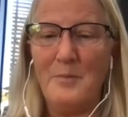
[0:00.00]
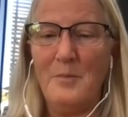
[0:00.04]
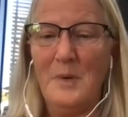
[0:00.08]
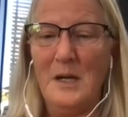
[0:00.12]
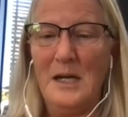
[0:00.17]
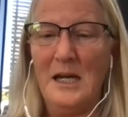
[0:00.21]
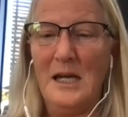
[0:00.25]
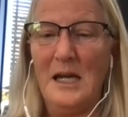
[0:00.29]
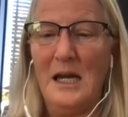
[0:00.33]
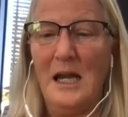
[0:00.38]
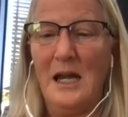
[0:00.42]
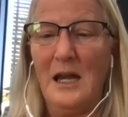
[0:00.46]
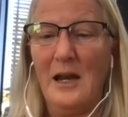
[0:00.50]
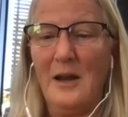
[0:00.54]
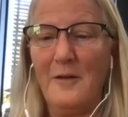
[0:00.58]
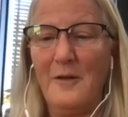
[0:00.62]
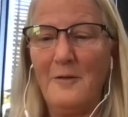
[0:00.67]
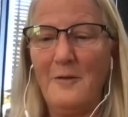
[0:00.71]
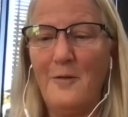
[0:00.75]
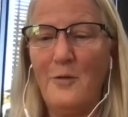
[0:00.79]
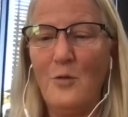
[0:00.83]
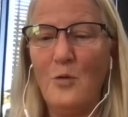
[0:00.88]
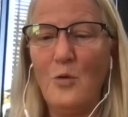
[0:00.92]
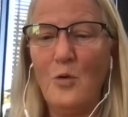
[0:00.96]
mean
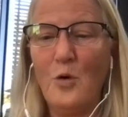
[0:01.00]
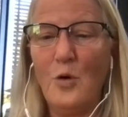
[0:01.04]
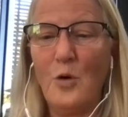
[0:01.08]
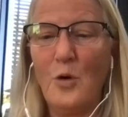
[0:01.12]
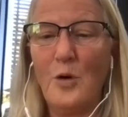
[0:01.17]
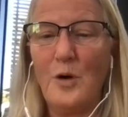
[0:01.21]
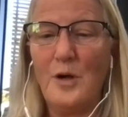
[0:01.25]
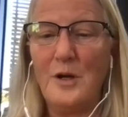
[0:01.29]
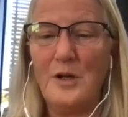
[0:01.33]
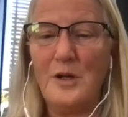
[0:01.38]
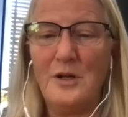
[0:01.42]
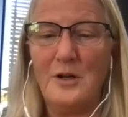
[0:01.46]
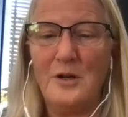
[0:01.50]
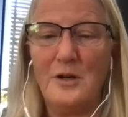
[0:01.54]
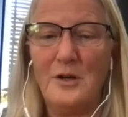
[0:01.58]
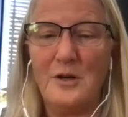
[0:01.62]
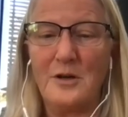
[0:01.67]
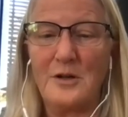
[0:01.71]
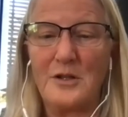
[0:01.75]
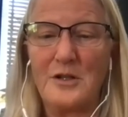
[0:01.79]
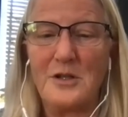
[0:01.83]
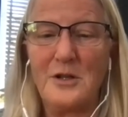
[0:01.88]
for dogs?